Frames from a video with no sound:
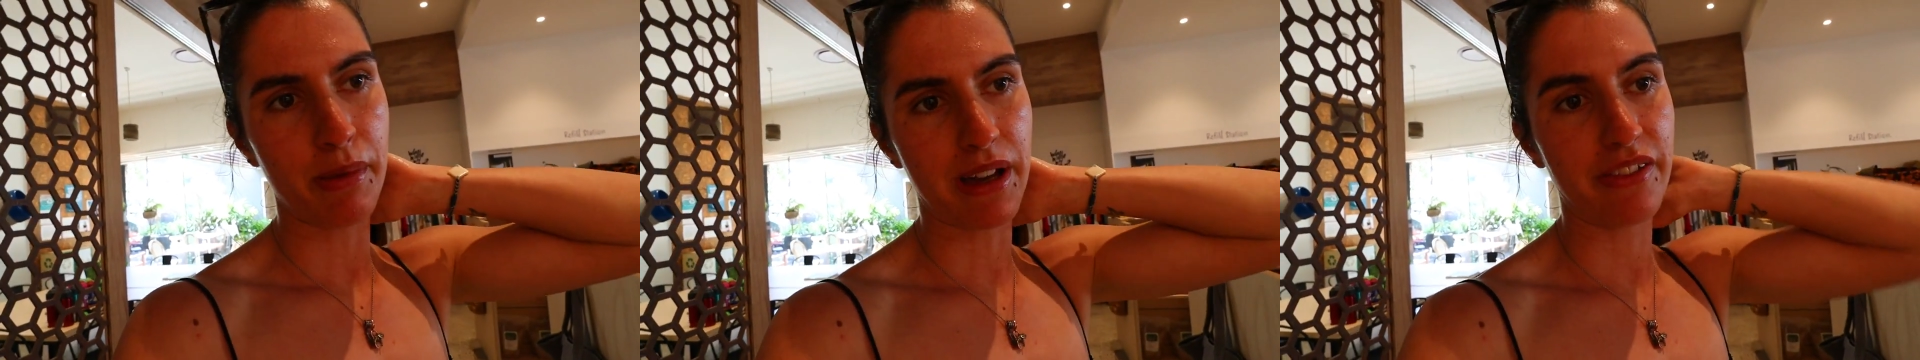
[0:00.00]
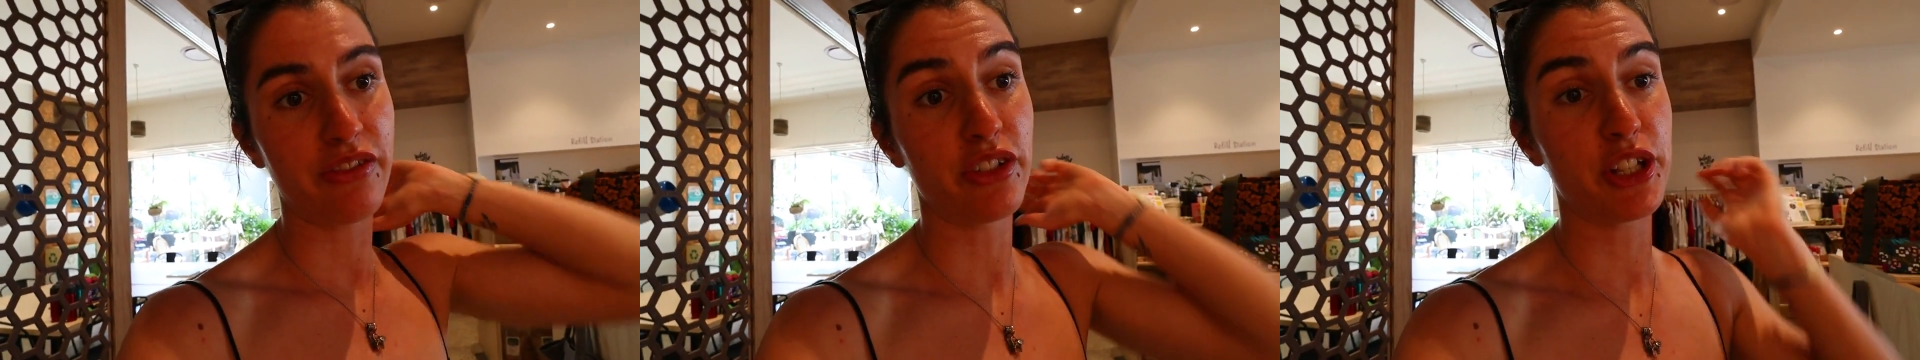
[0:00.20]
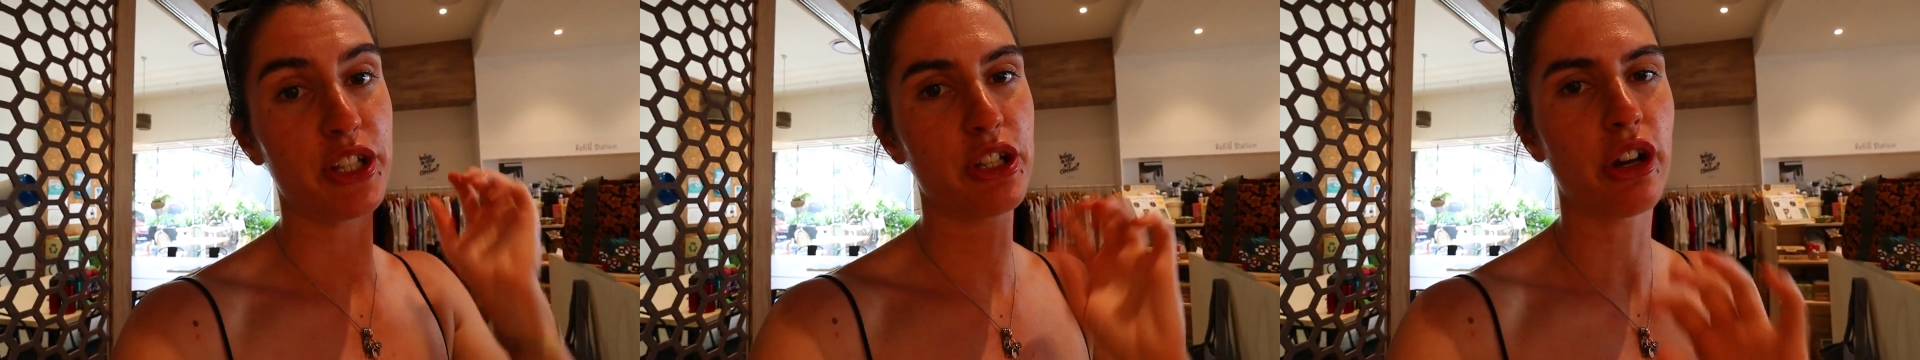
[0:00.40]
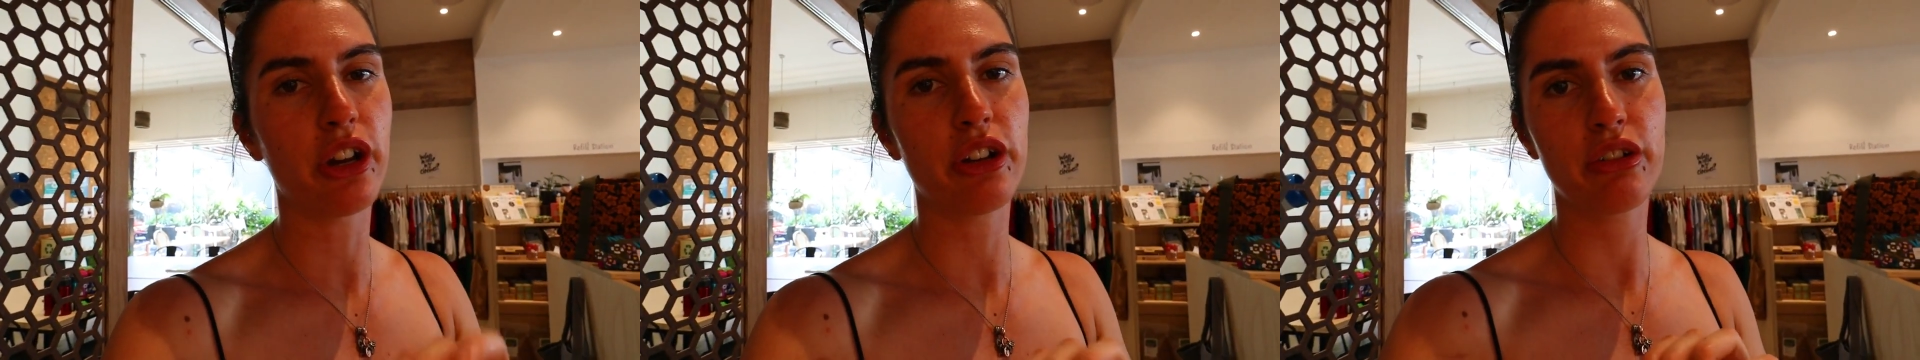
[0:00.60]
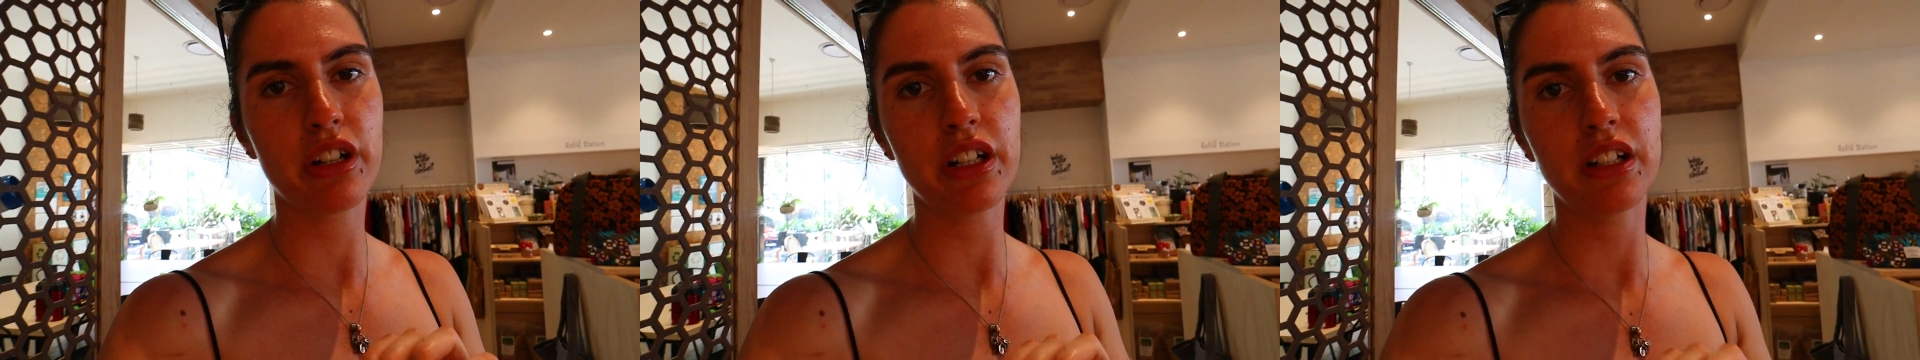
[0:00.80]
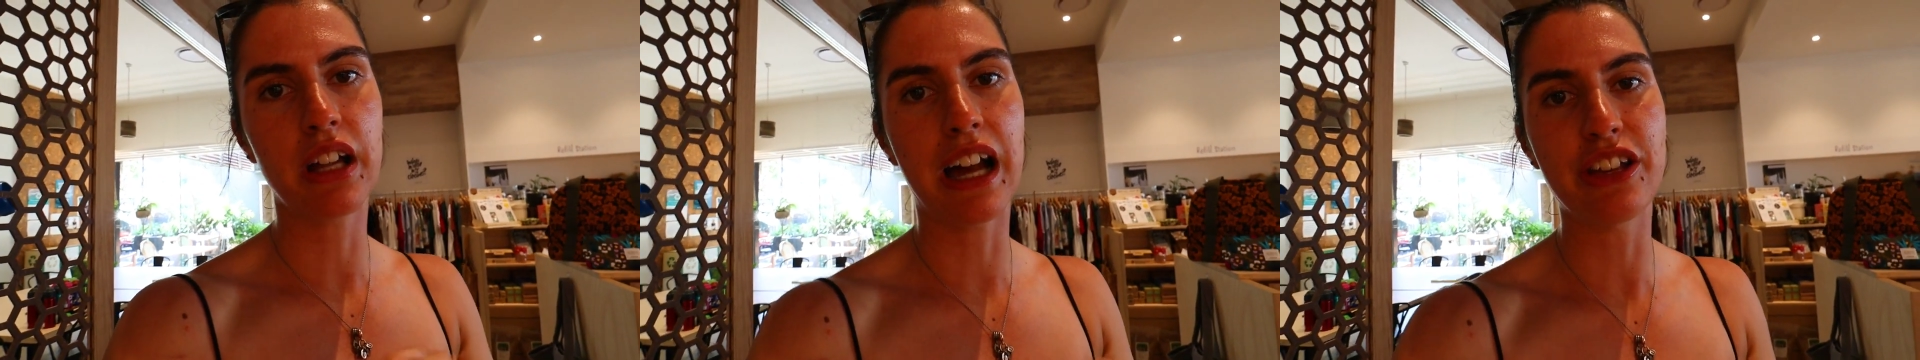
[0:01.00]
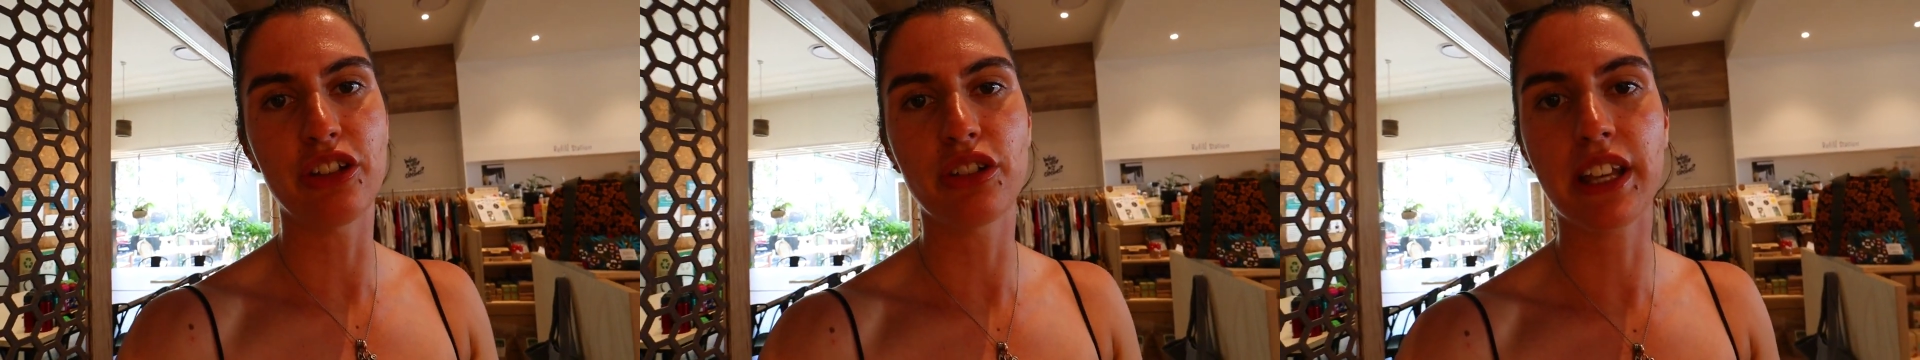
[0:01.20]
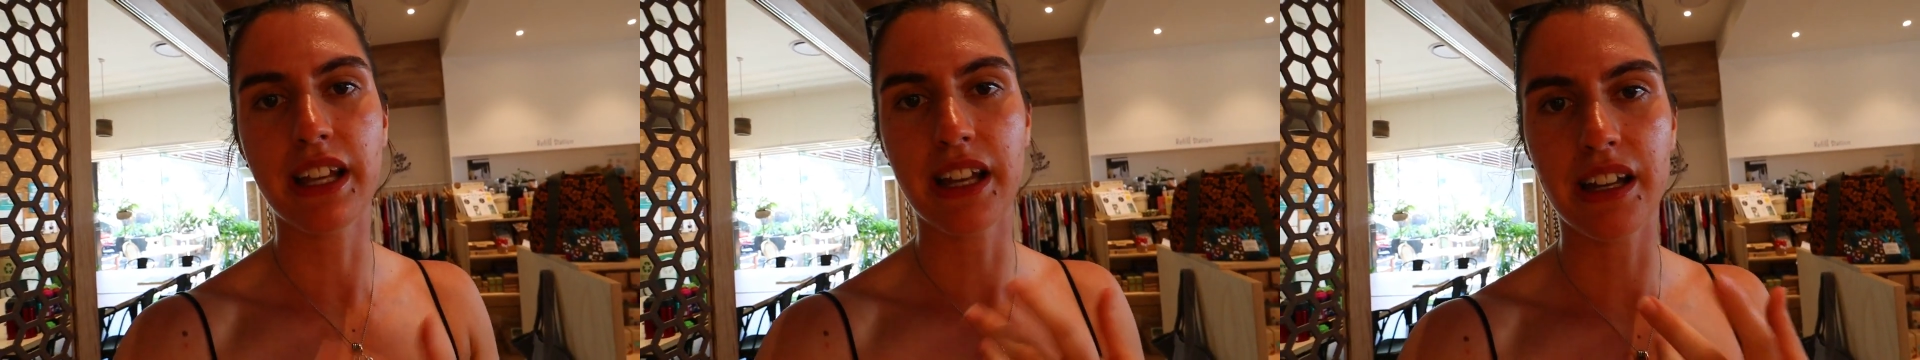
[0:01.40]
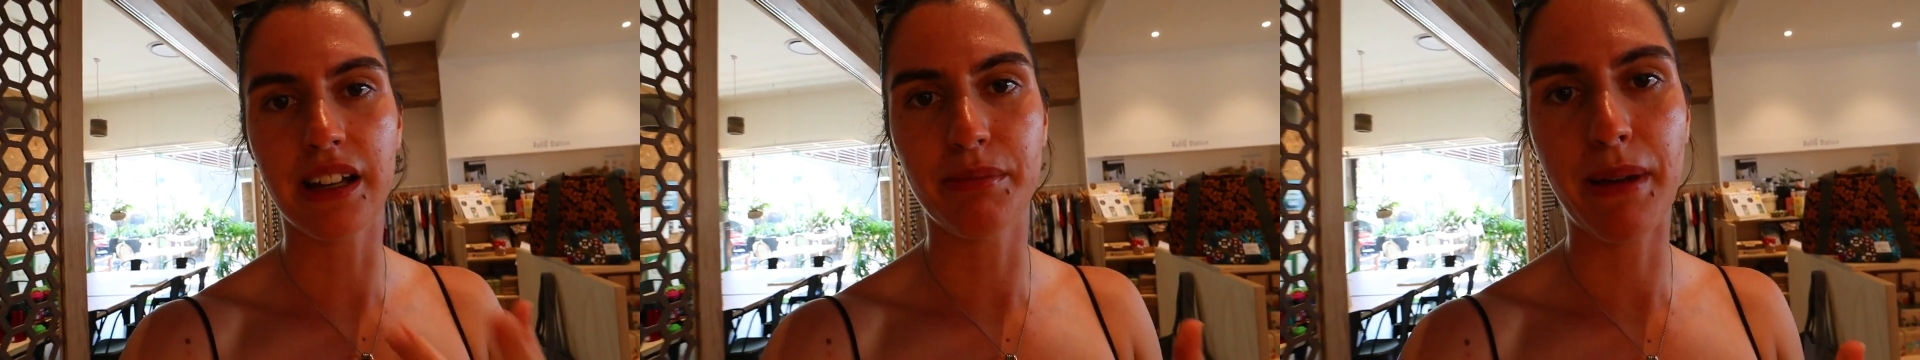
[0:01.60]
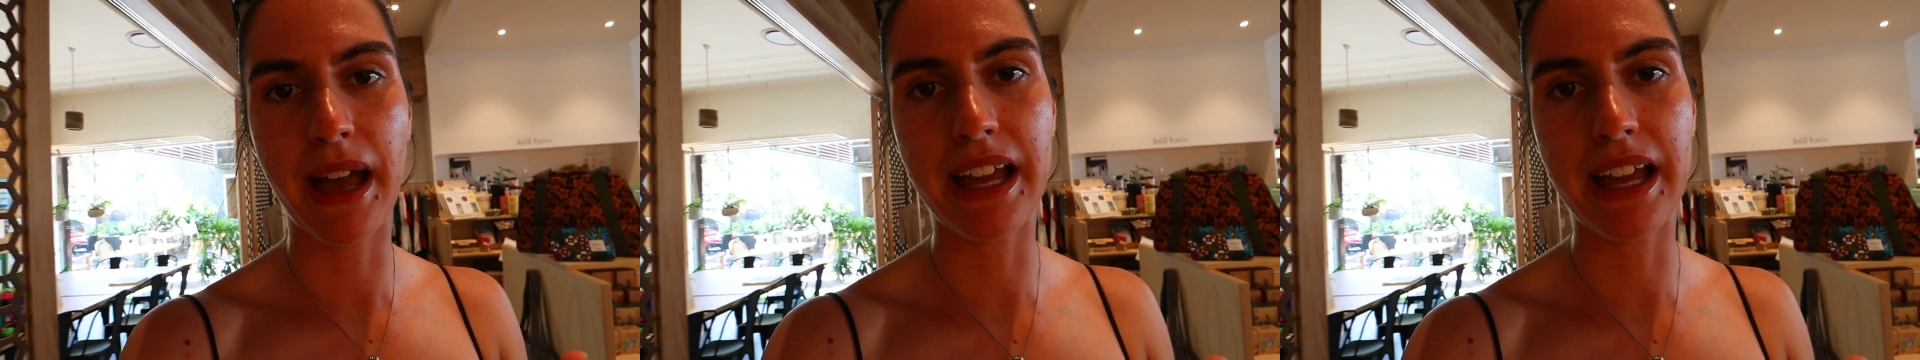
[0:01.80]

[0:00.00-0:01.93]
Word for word: But for deodorant I use like a